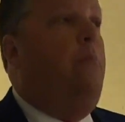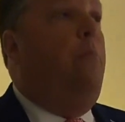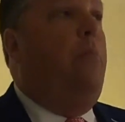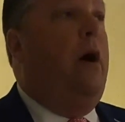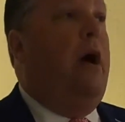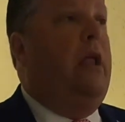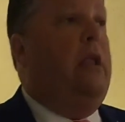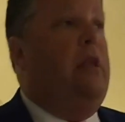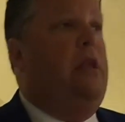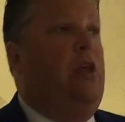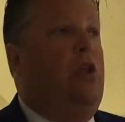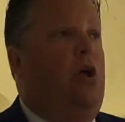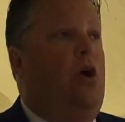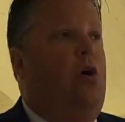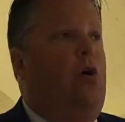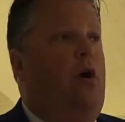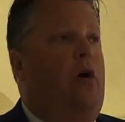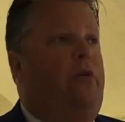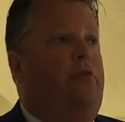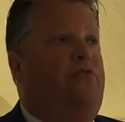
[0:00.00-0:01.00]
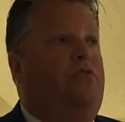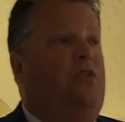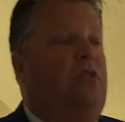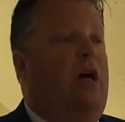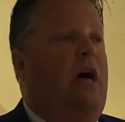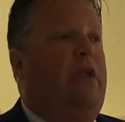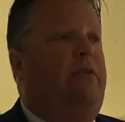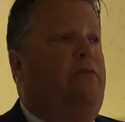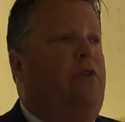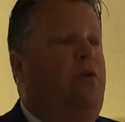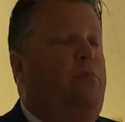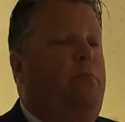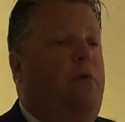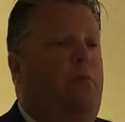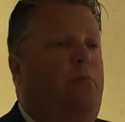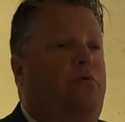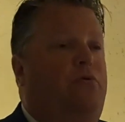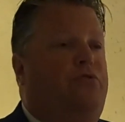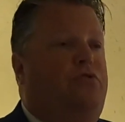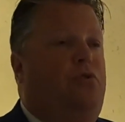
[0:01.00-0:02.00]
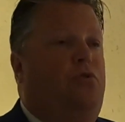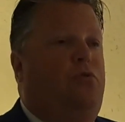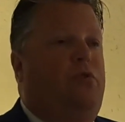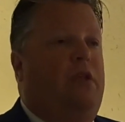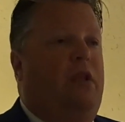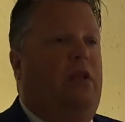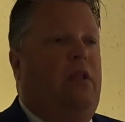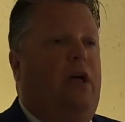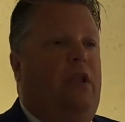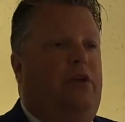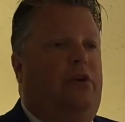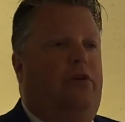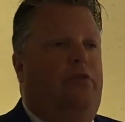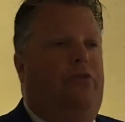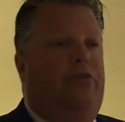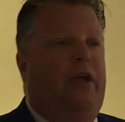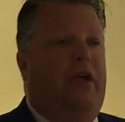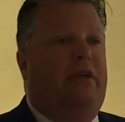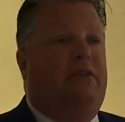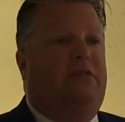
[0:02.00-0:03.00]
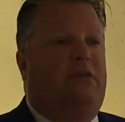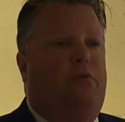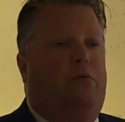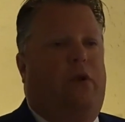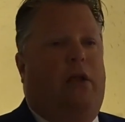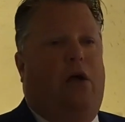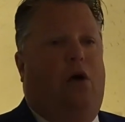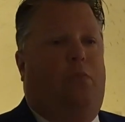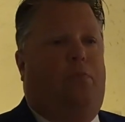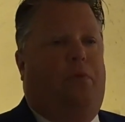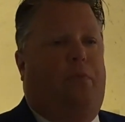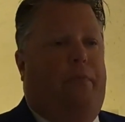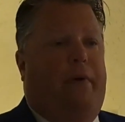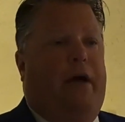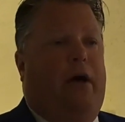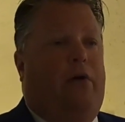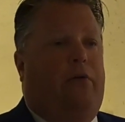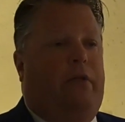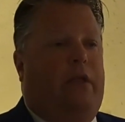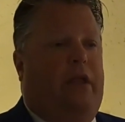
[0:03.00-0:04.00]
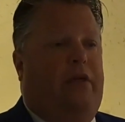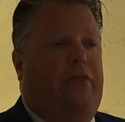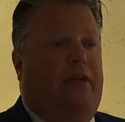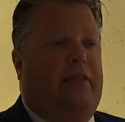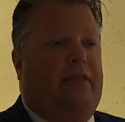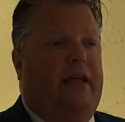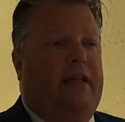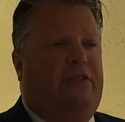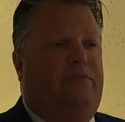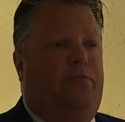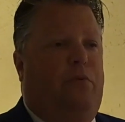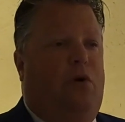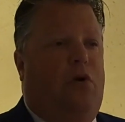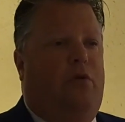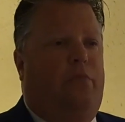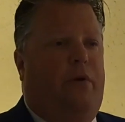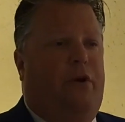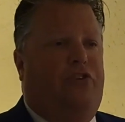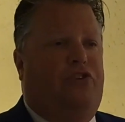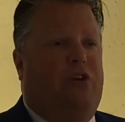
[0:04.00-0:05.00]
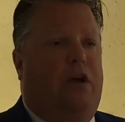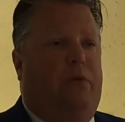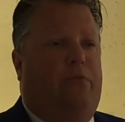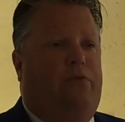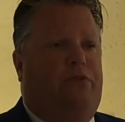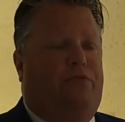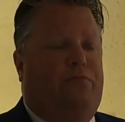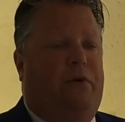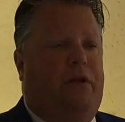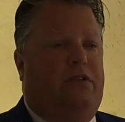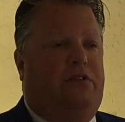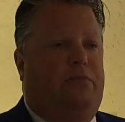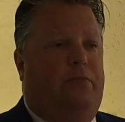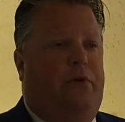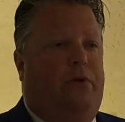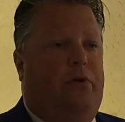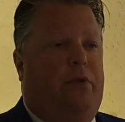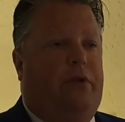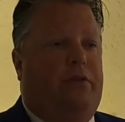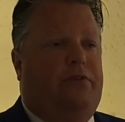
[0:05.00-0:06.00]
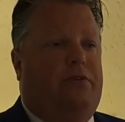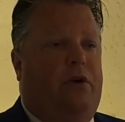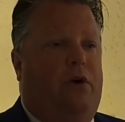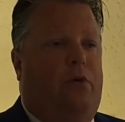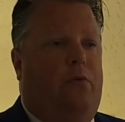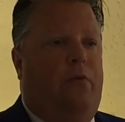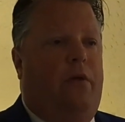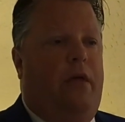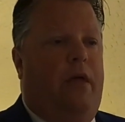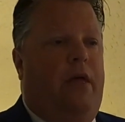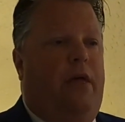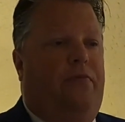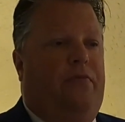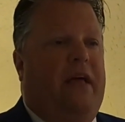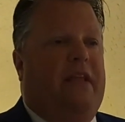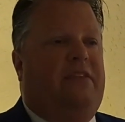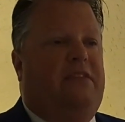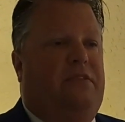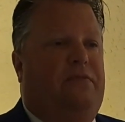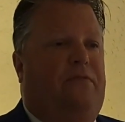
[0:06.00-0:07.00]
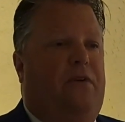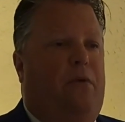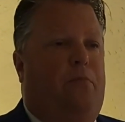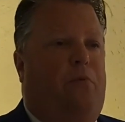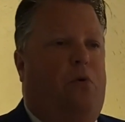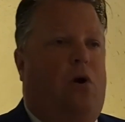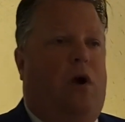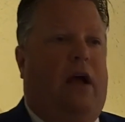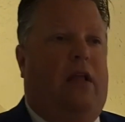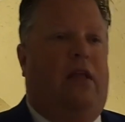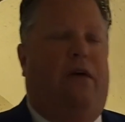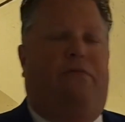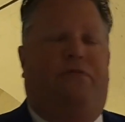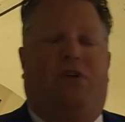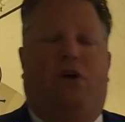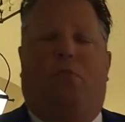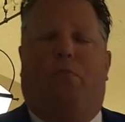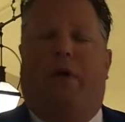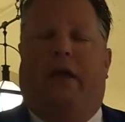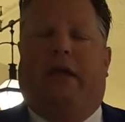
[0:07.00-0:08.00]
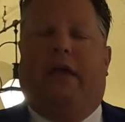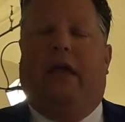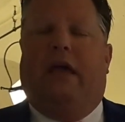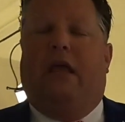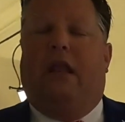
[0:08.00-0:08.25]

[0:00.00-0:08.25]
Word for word: But you know, there's a lot of good members who did a lot of good things. I want to help them out, and I think that's part of my job and responsibility. So. That's the fun part. It, I love deal making.